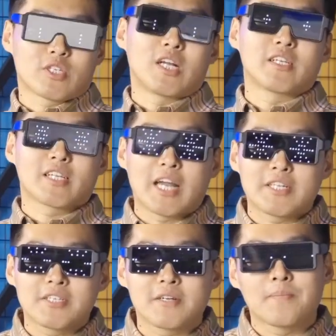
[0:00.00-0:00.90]
anything
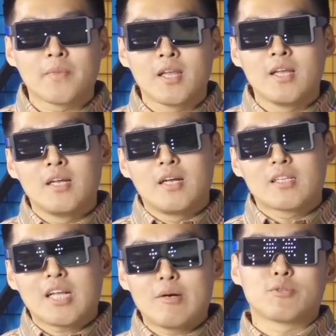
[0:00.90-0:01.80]
is impossible
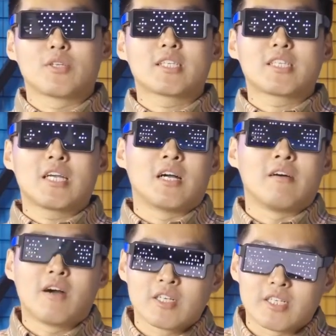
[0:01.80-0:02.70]
with Yangwang
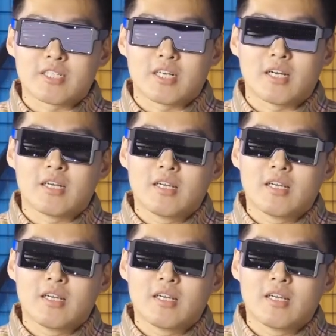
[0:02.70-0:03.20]
the curve